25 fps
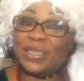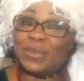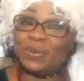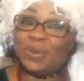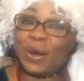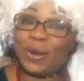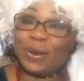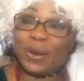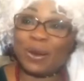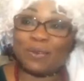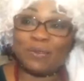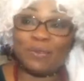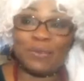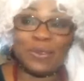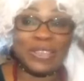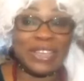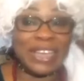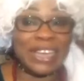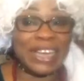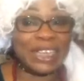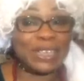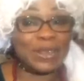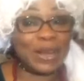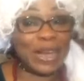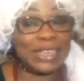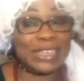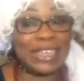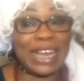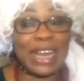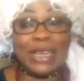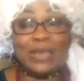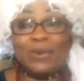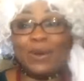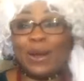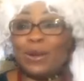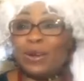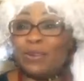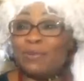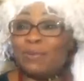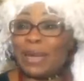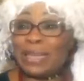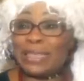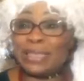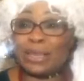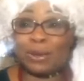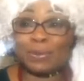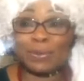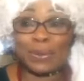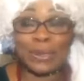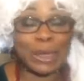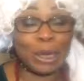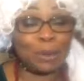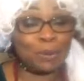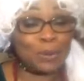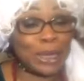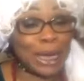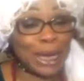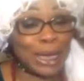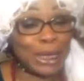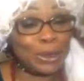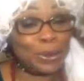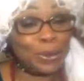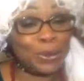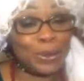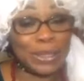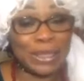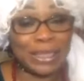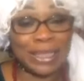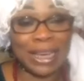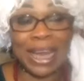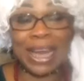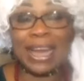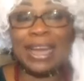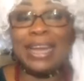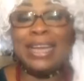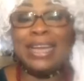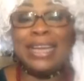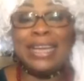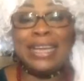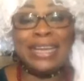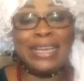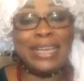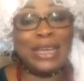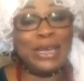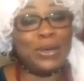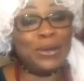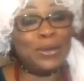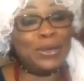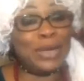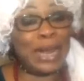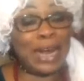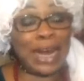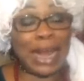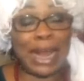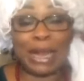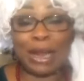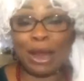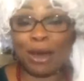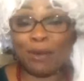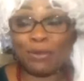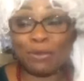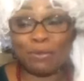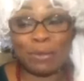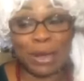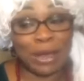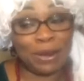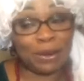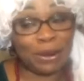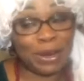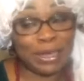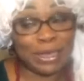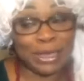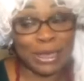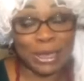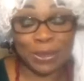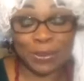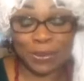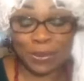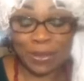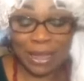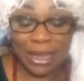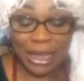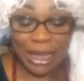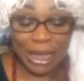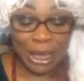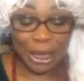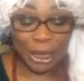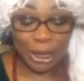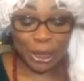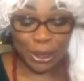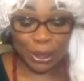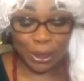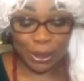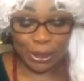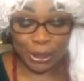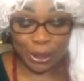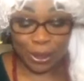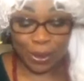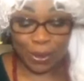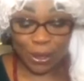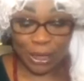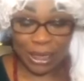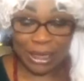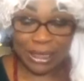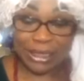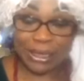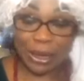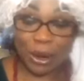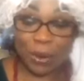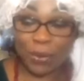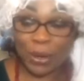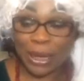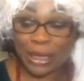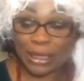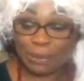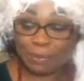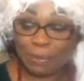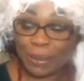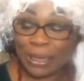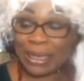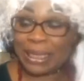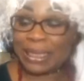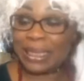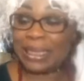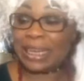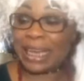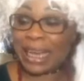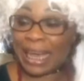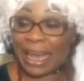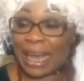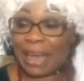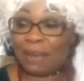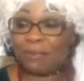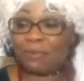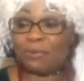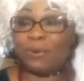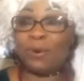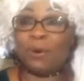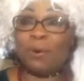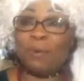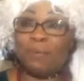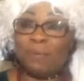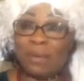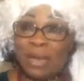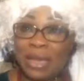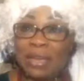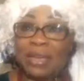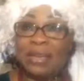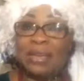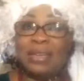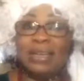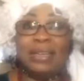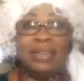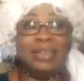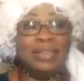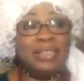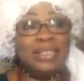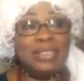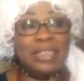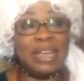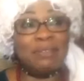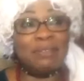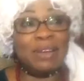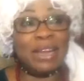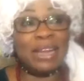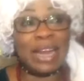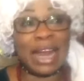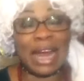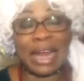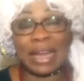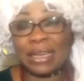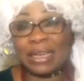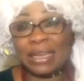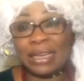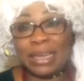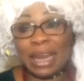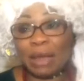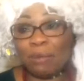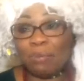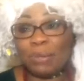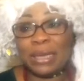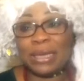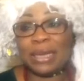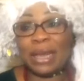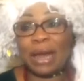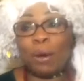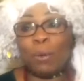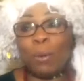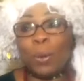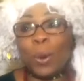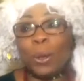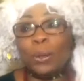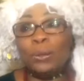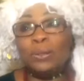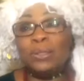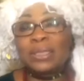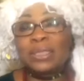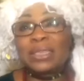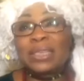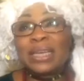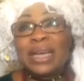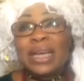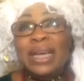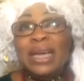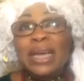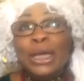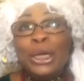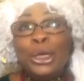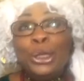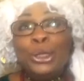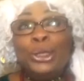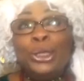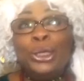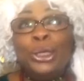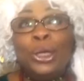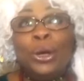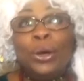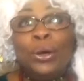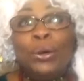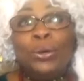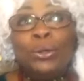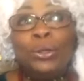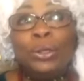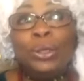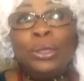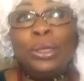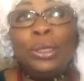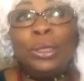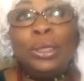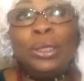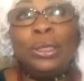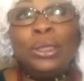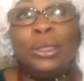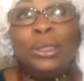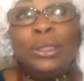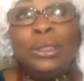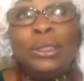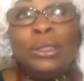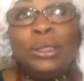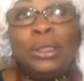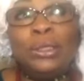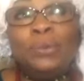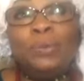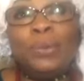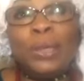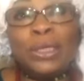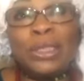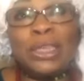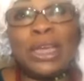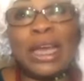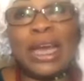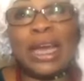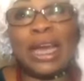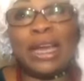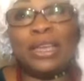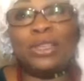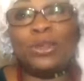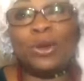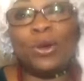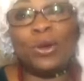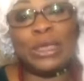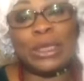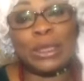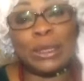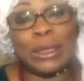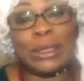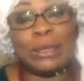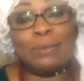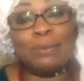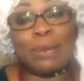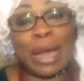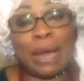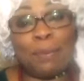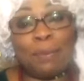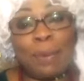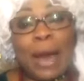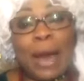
one of, that's why I said, it's one of my top 10 Orisha, you know, that I love him a great deal, you know. So he's always been there for me. He's never like let me down once, you know. but so it's my